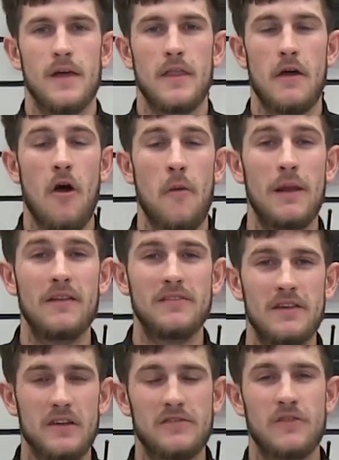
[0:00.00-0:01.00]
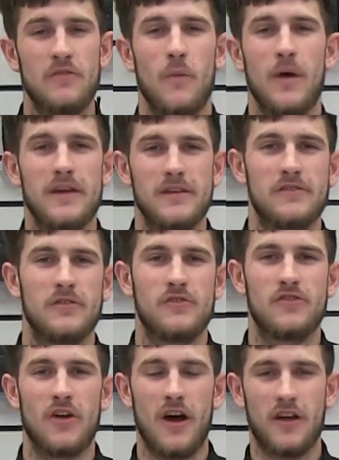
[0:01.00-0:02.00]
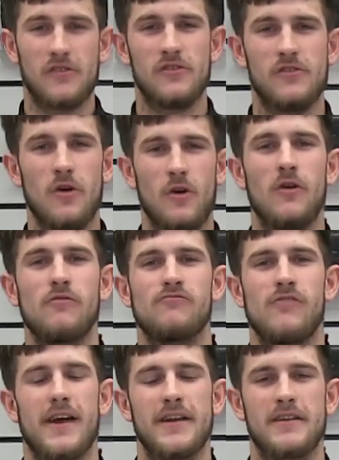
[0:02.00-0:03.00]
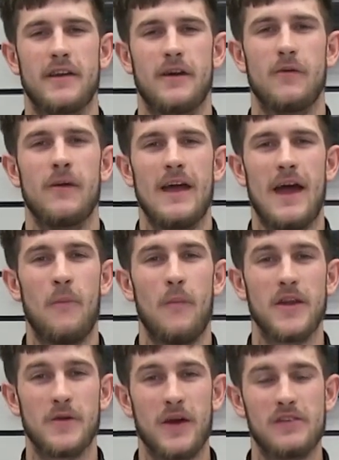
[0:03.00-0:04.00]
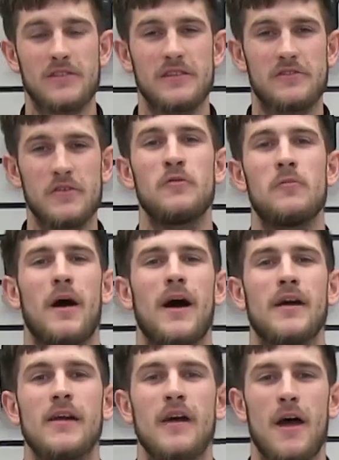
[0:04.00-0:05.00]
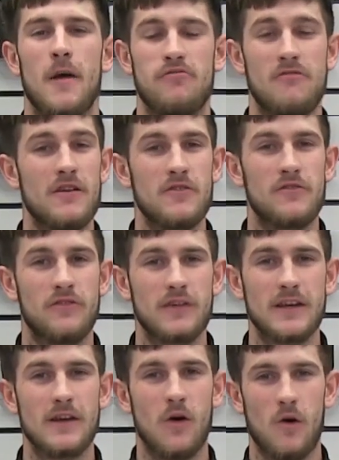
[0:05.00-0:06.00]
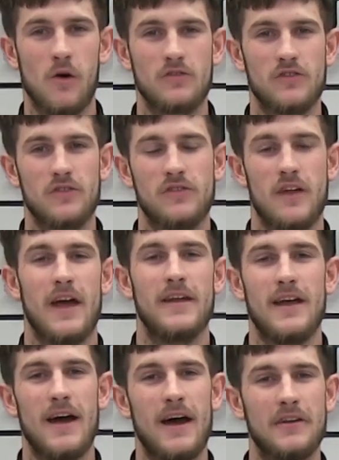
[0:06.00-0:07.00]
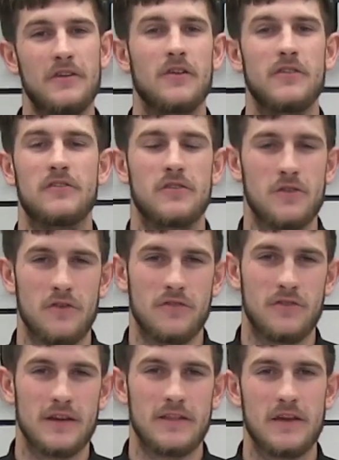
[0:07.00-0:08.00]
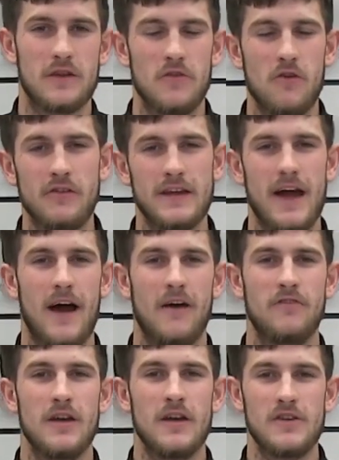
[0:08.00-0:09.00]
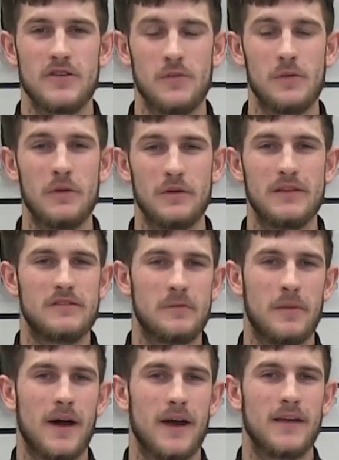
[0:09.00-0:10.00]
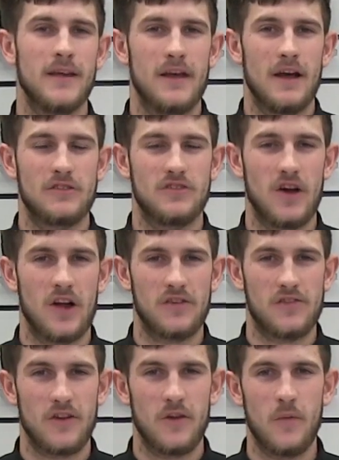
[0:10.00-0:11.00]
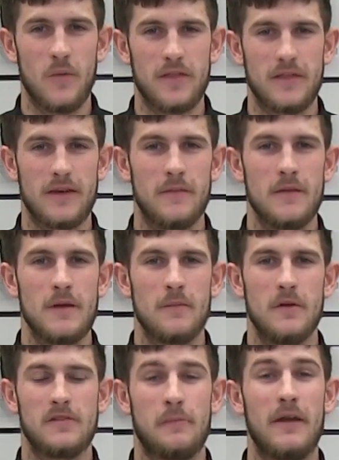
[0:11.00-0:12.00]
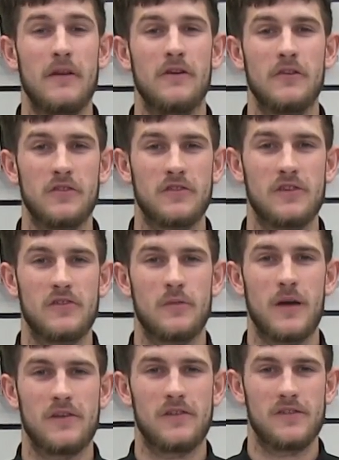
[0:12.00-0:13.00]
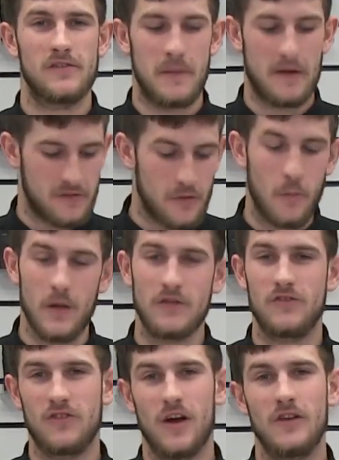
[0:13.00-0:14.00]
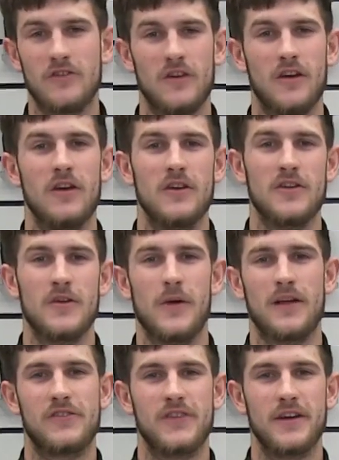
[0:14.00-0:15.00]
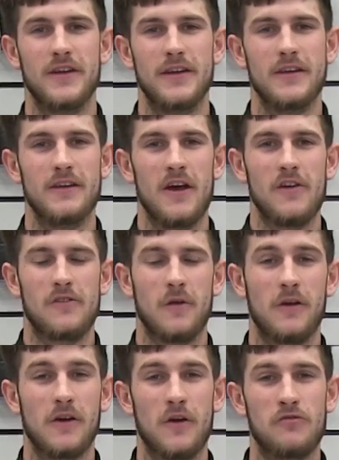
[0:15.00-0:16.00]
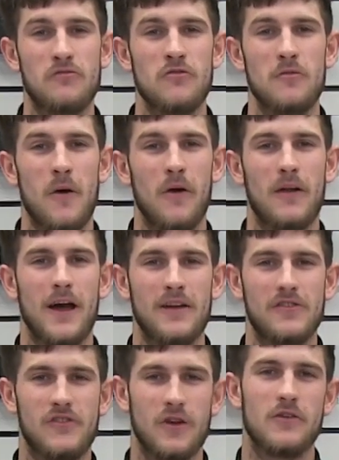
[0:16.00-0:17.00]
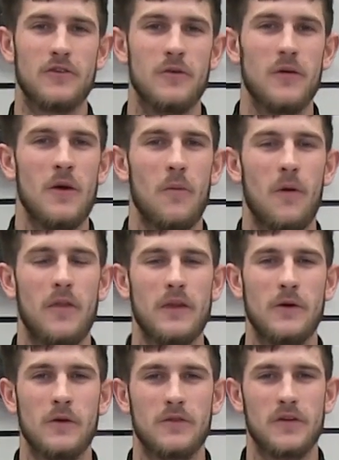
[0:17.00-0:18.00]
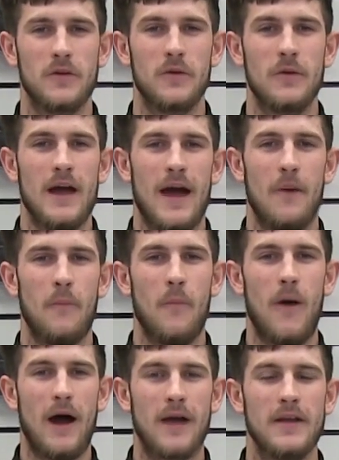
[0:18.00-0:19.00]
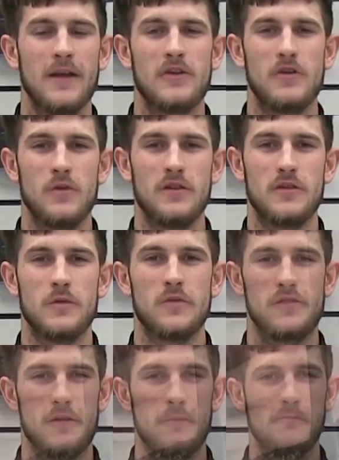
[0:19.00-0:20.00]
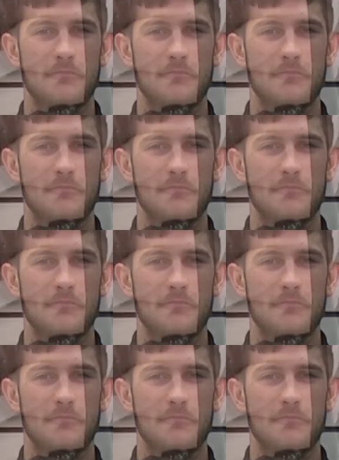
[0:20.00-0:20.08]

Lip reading: There are plenty of different ways to charge your radio, and when you actually do buy a brand new fleet or just an add-on to your fleet that you already have, you will need to buy a charger with it. But depending on your situation, depends on which charger you actually need. So I'm going to go through them all and show you what they all do and why you would use them.